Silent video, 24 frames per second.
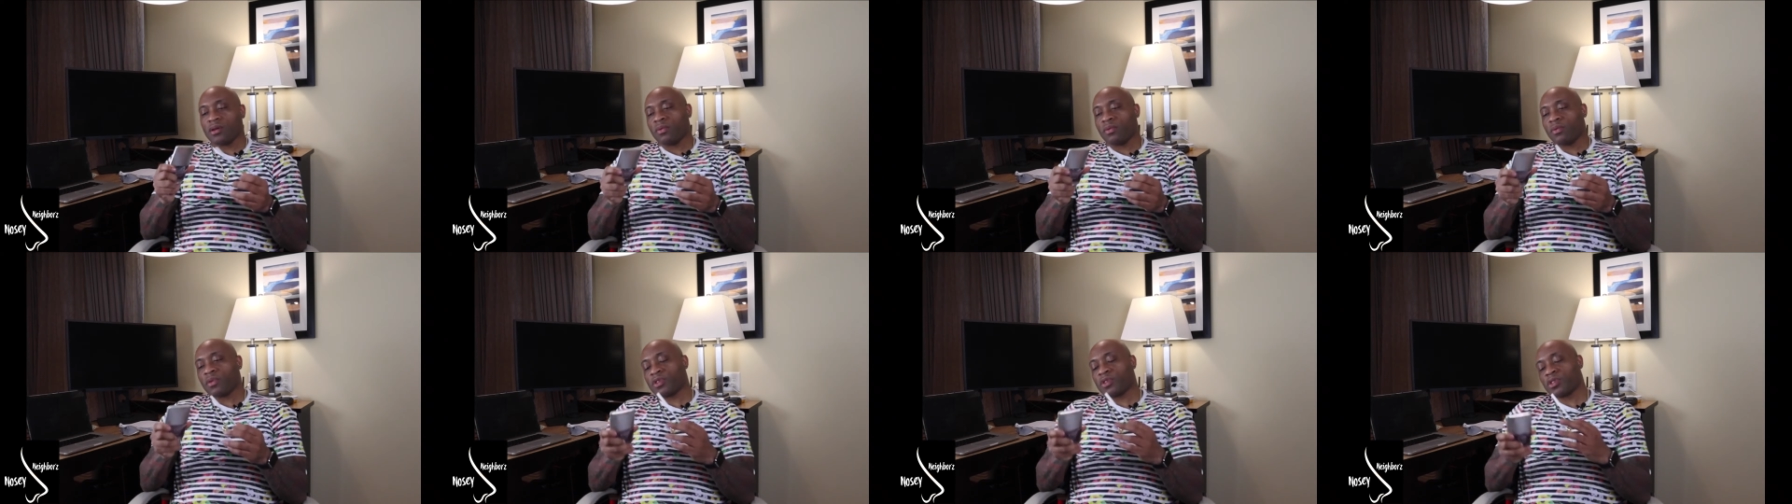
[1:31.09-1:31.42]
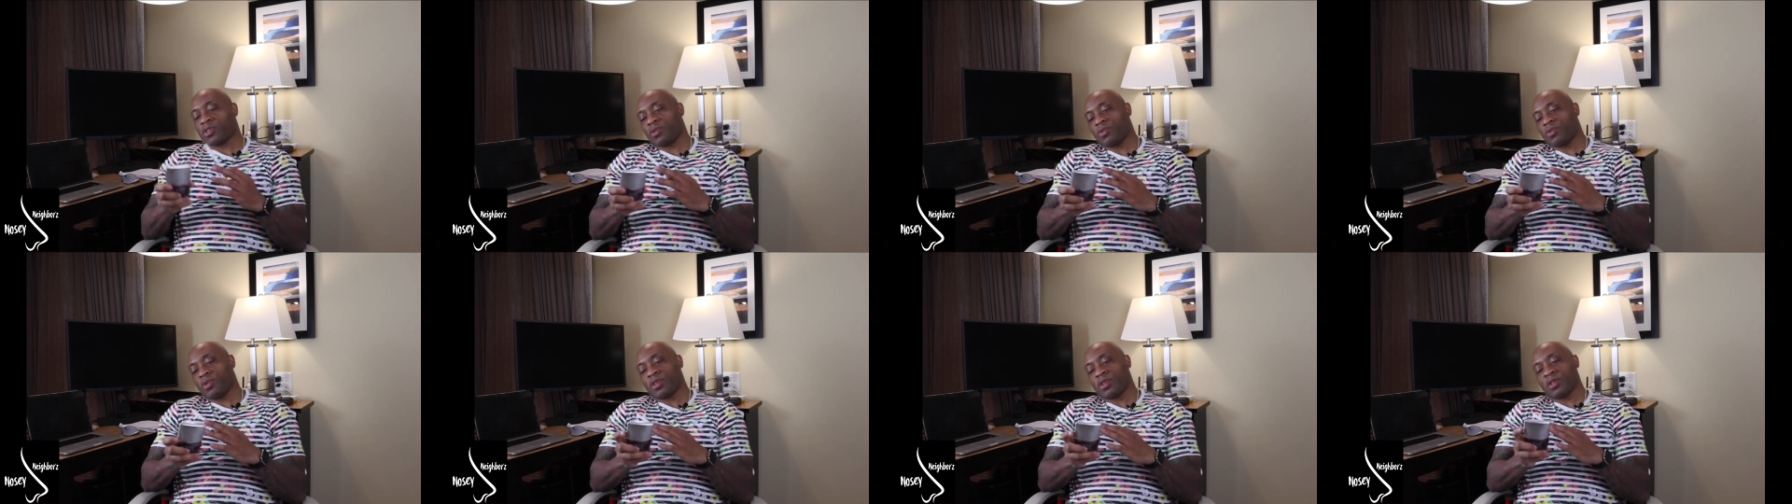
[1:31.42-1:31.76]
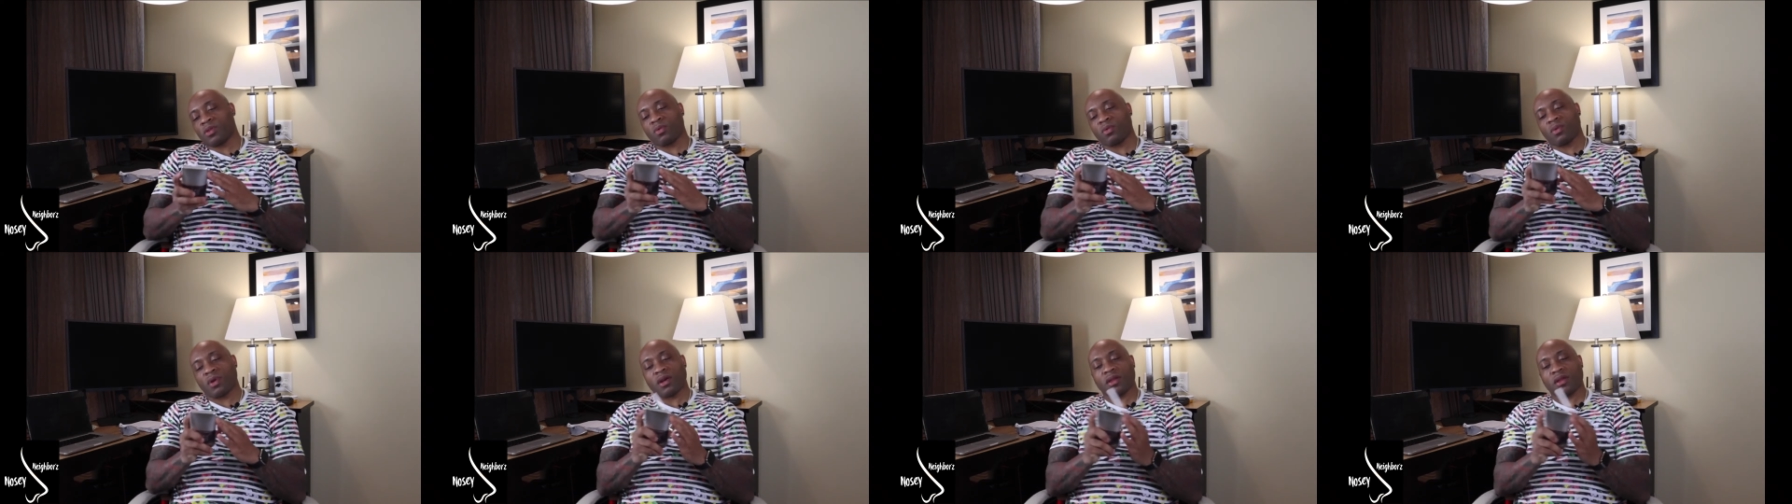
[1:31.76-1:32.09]
which is the
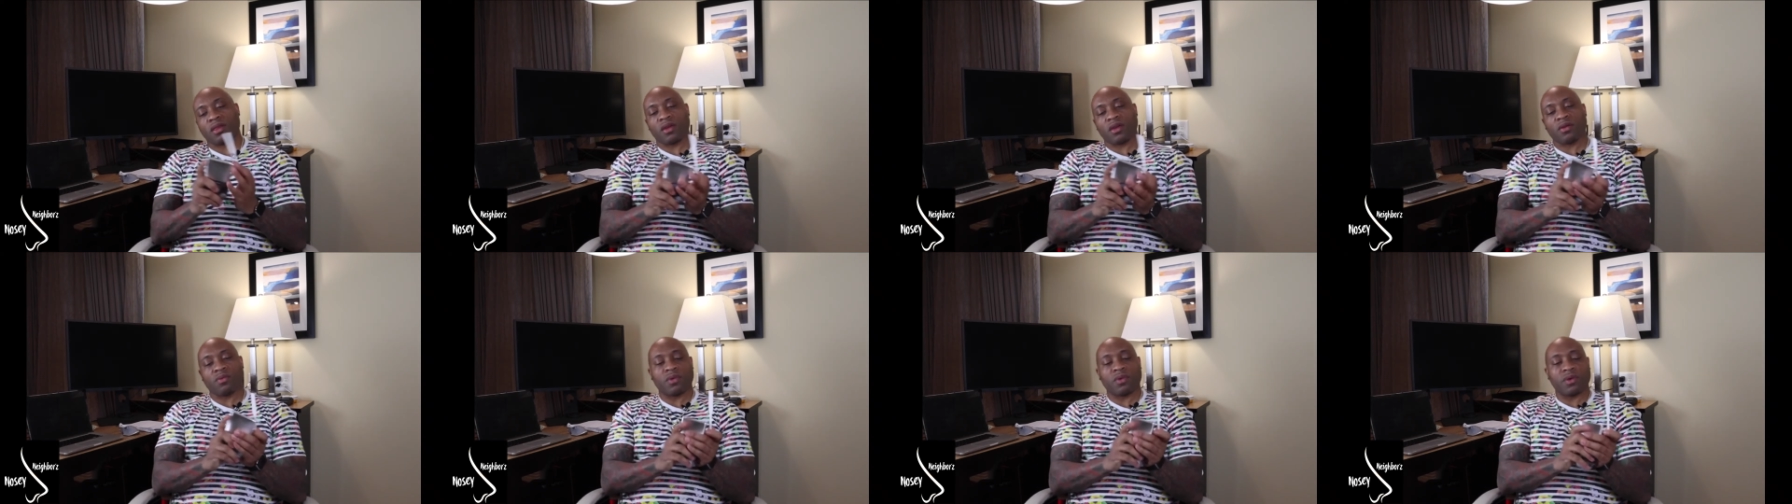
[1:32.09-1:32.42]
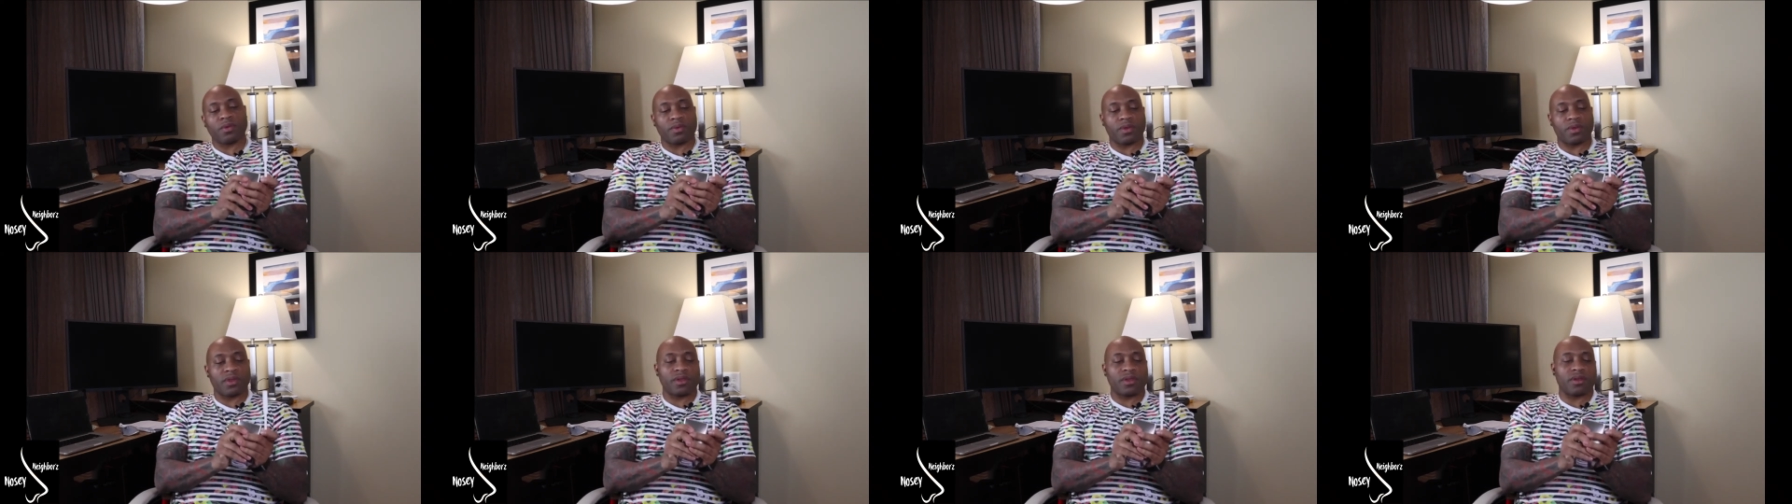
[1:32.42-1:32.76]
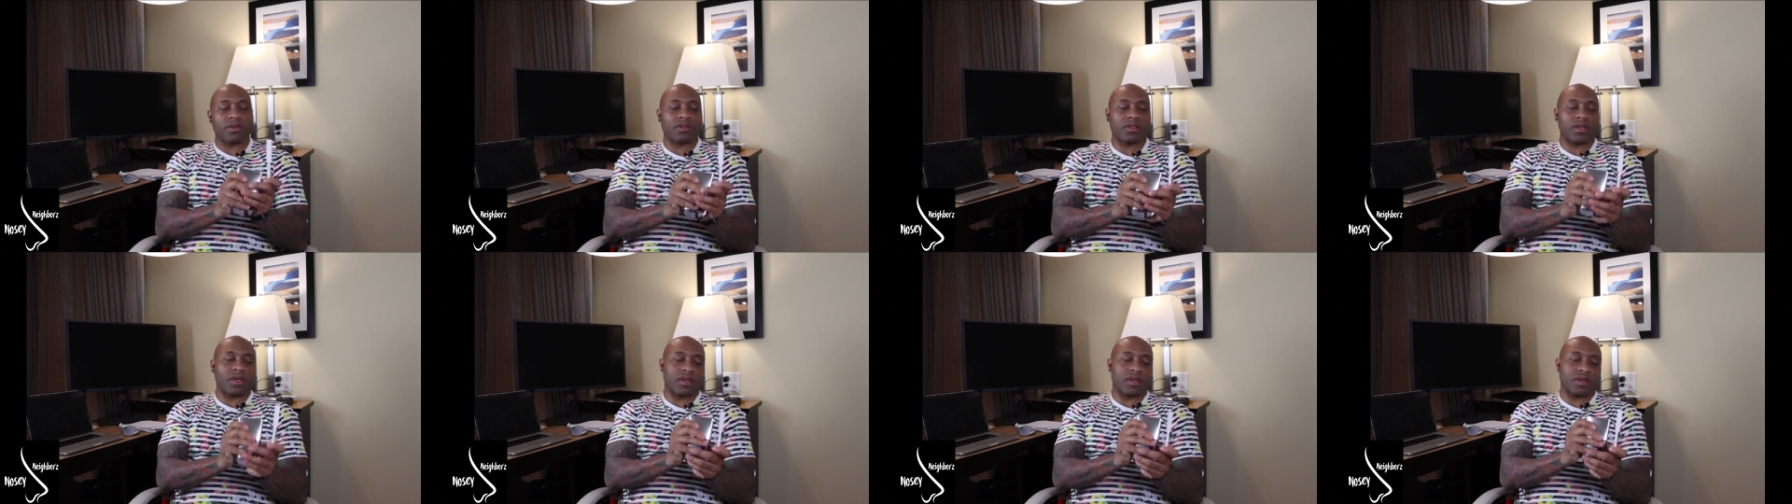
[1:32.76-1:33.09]
reason why they went with
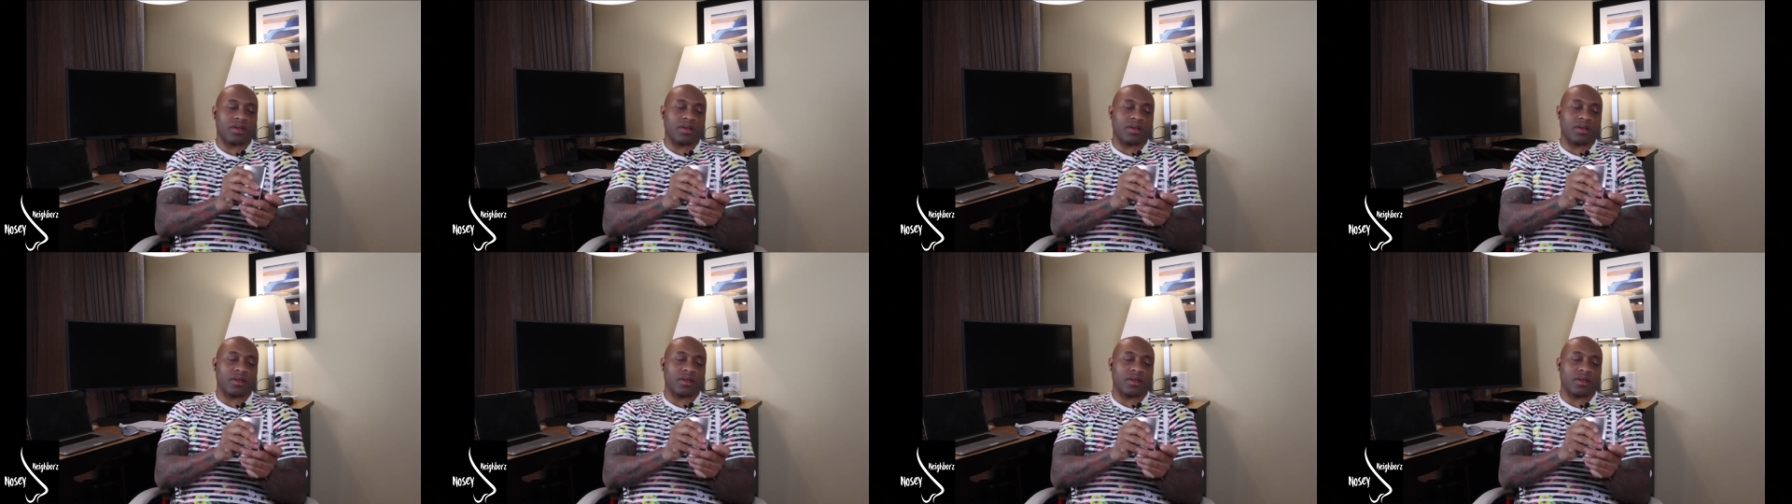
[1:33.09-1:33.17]
this